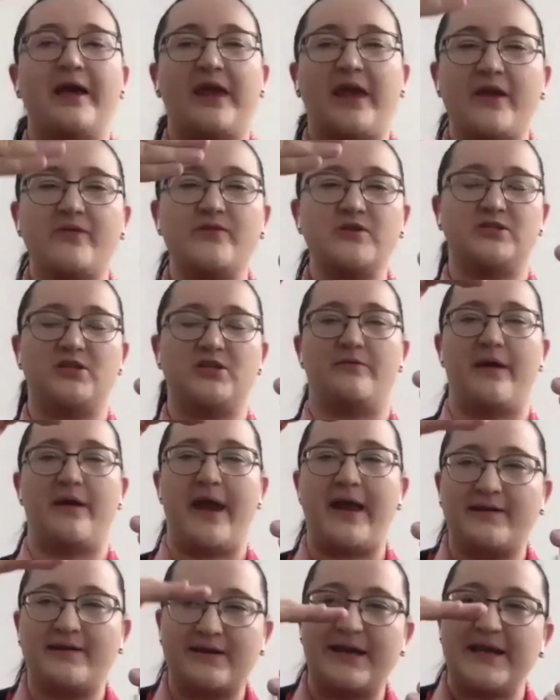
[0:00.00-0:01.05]
here is the
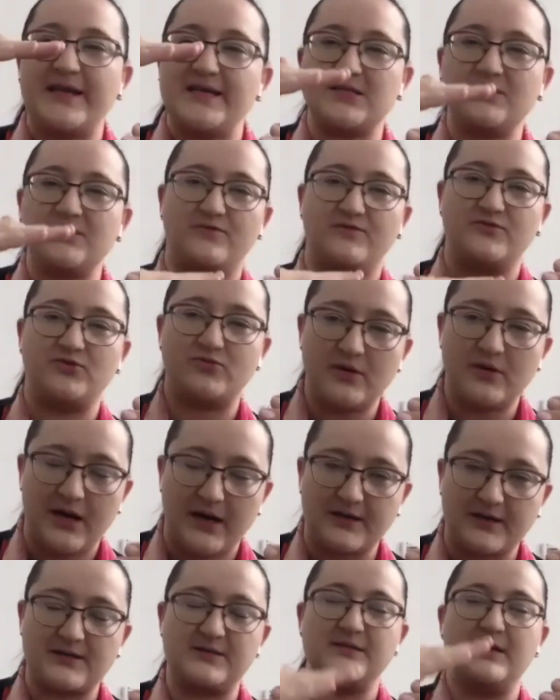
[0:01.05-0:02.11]
ranked list of
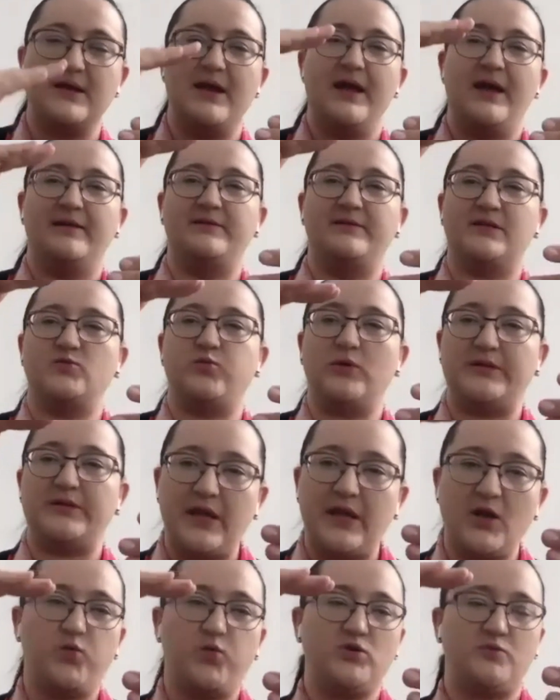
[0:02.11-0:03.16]
drugs that we
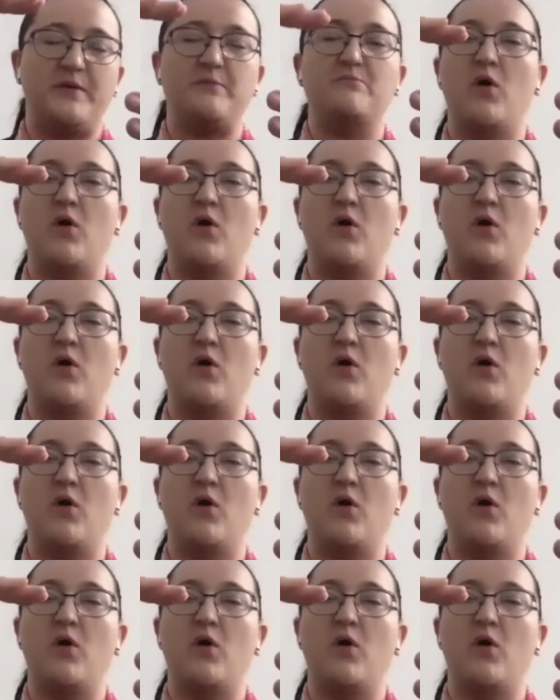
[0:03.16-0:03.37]
think would